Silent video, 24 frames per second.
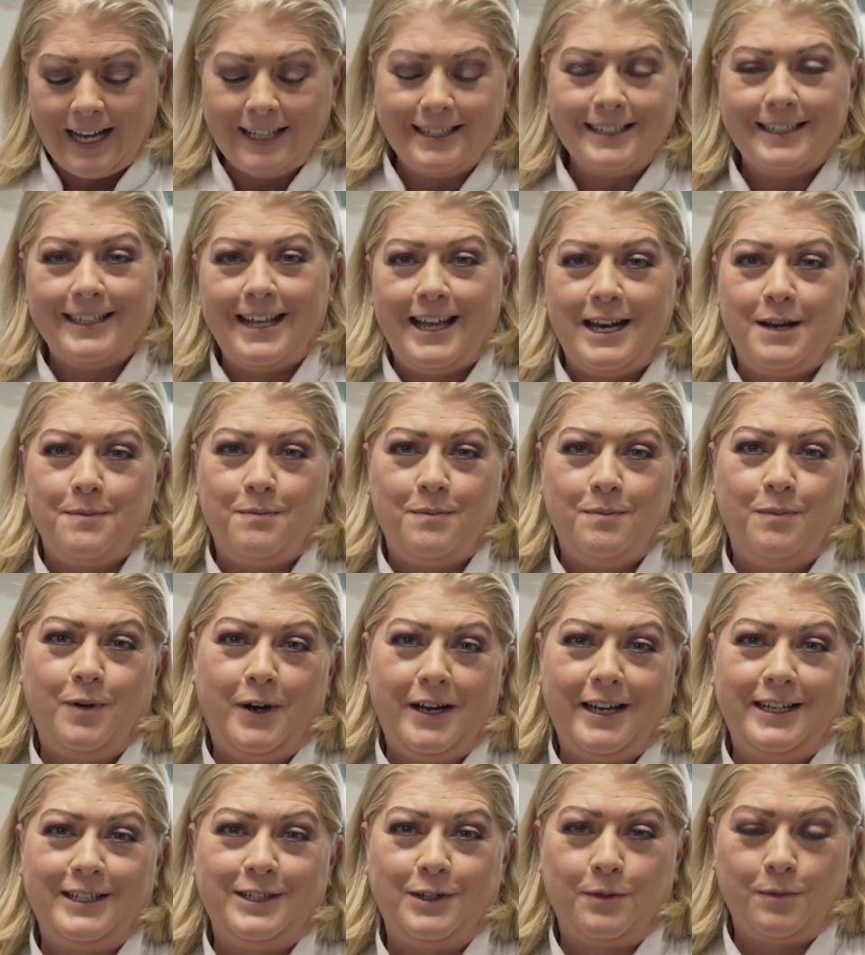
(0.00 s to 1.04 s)
get to
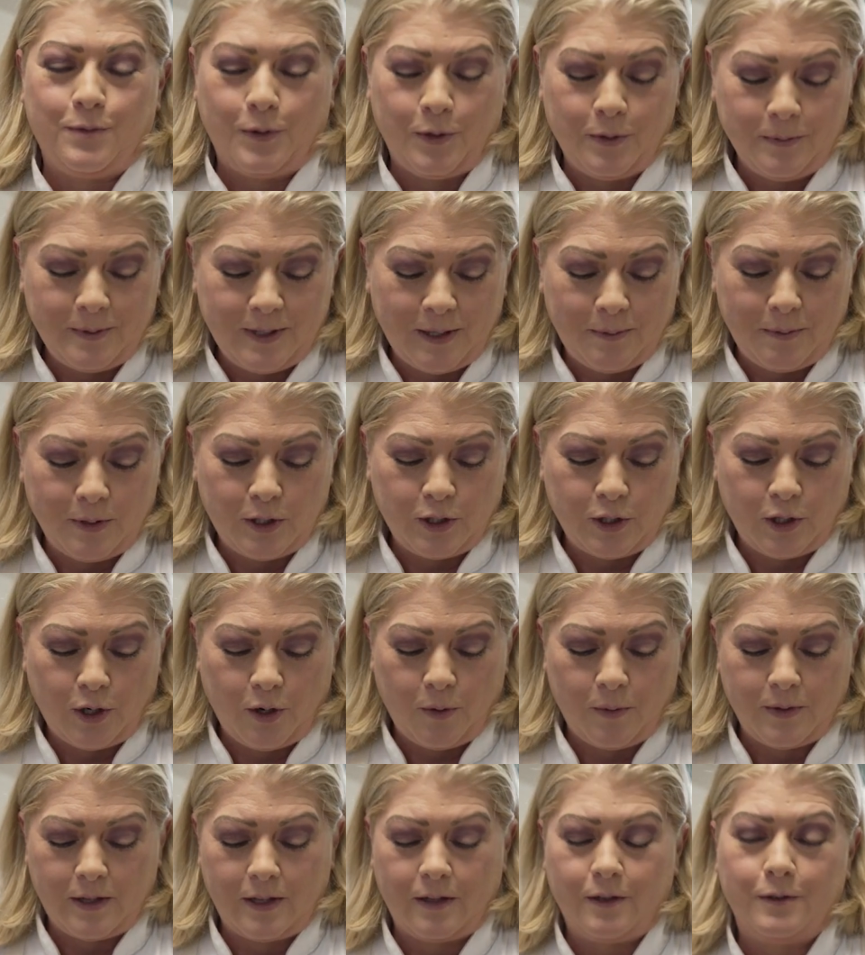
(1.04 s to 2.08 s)
bring it to room
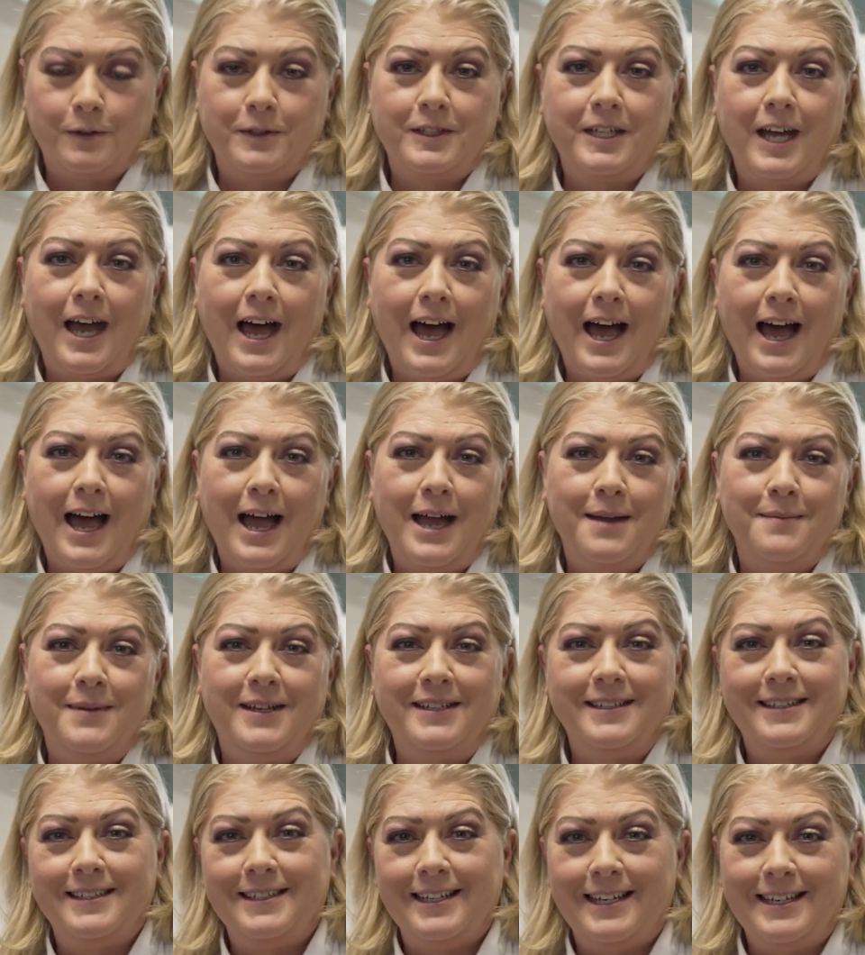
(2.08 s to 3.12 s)
temperature with a little thyme
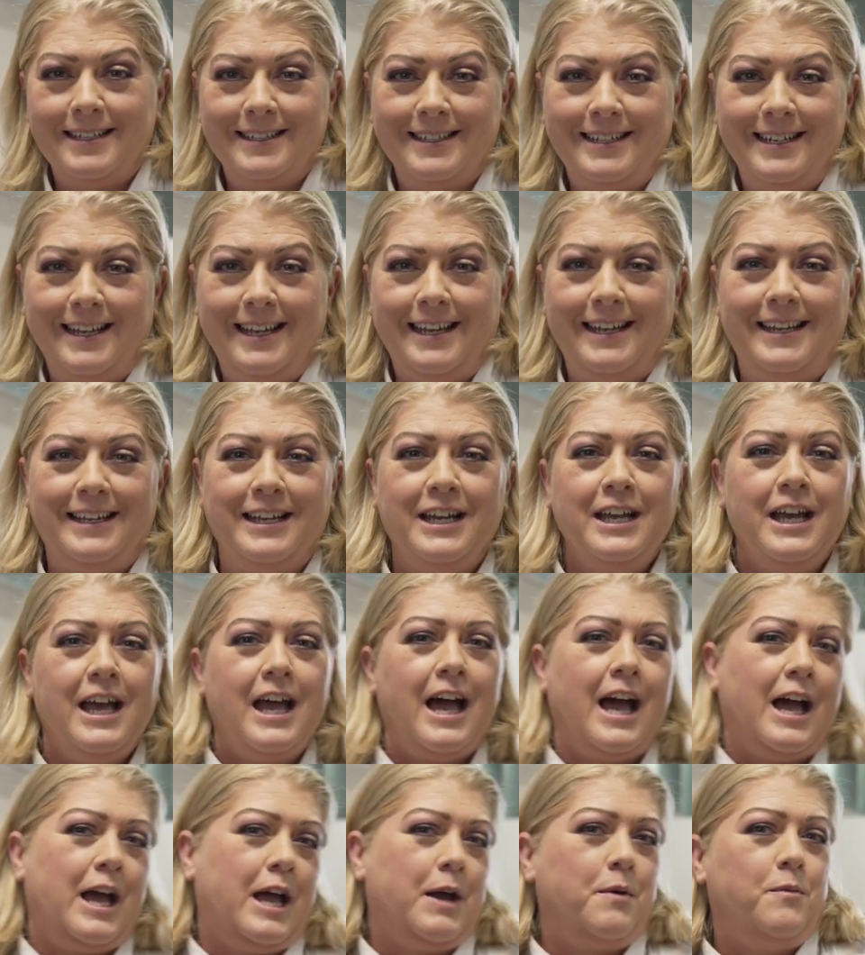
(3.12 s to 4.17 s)
and seasoning.
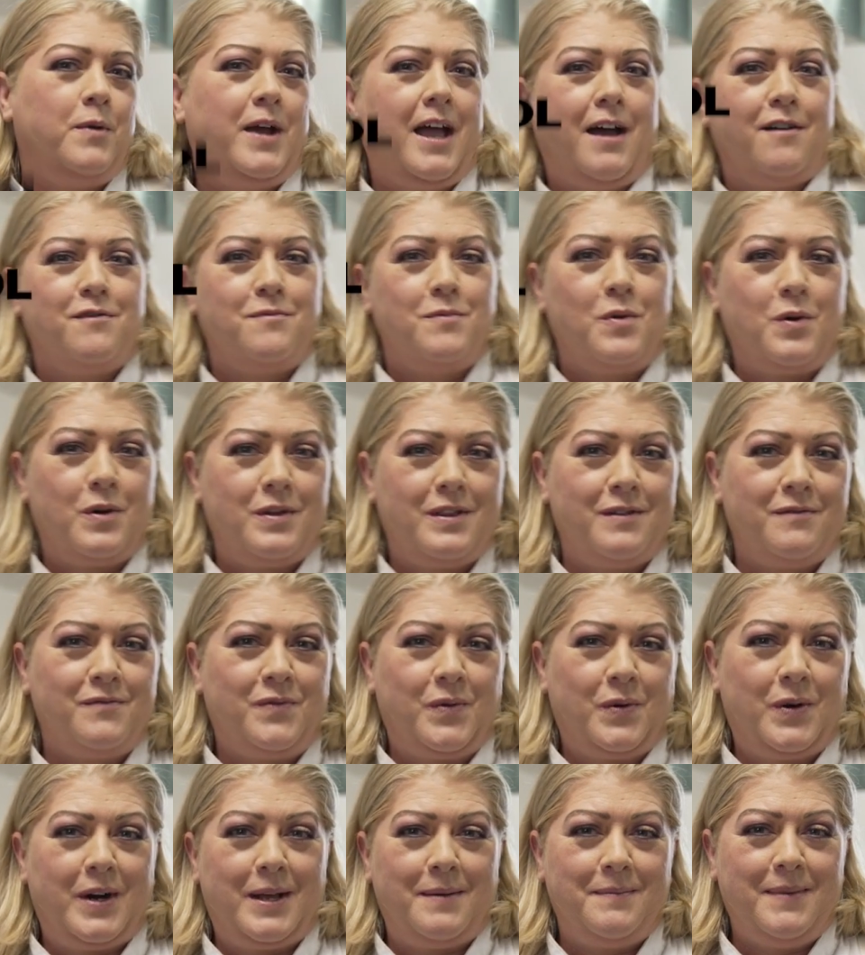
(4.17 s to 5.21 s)
We have more than
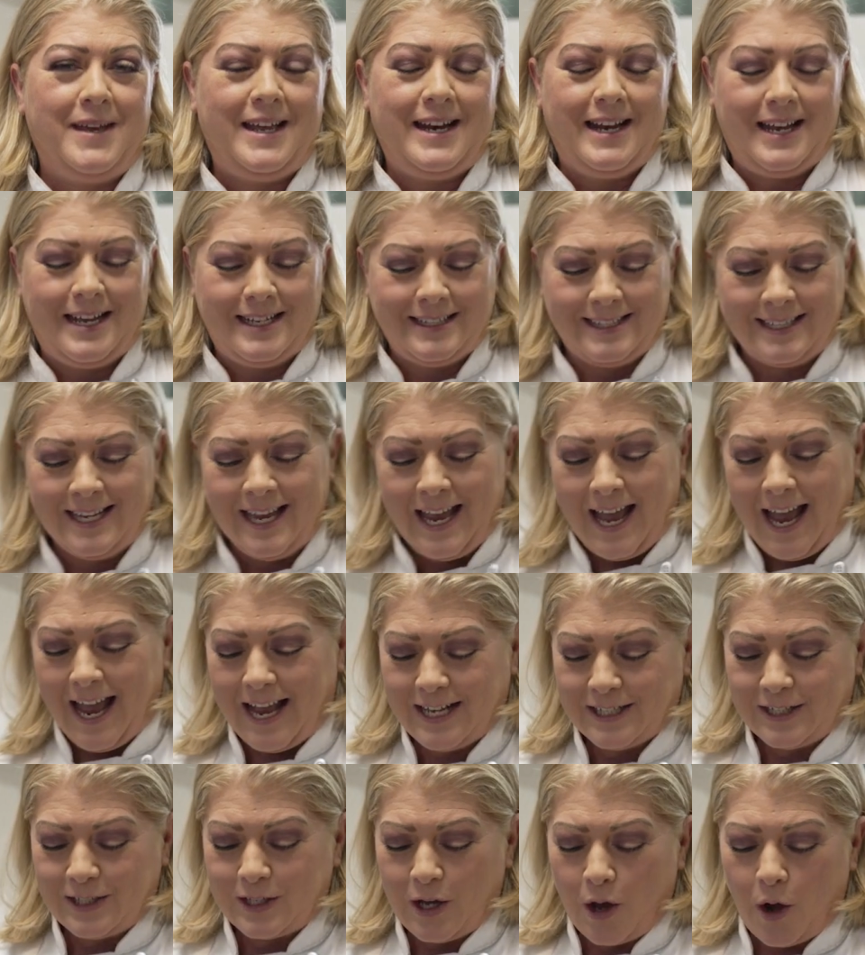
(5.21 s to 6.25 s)
40 minutes,
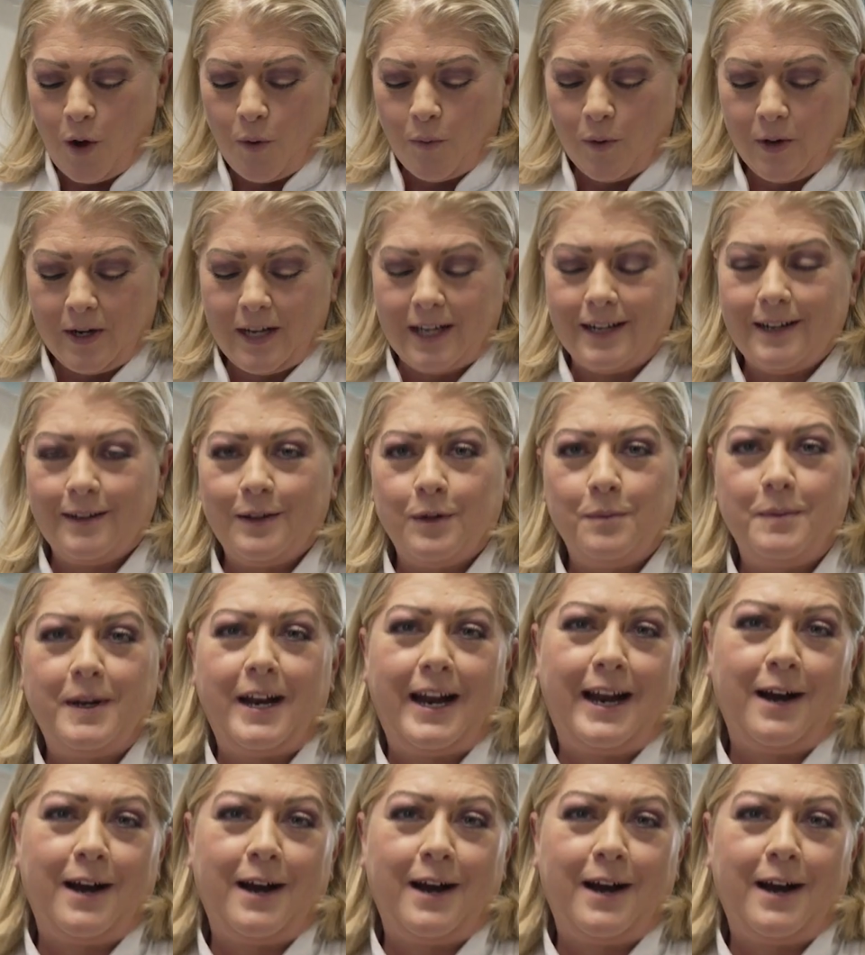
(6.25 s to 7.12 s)
and so we're getting a little bit of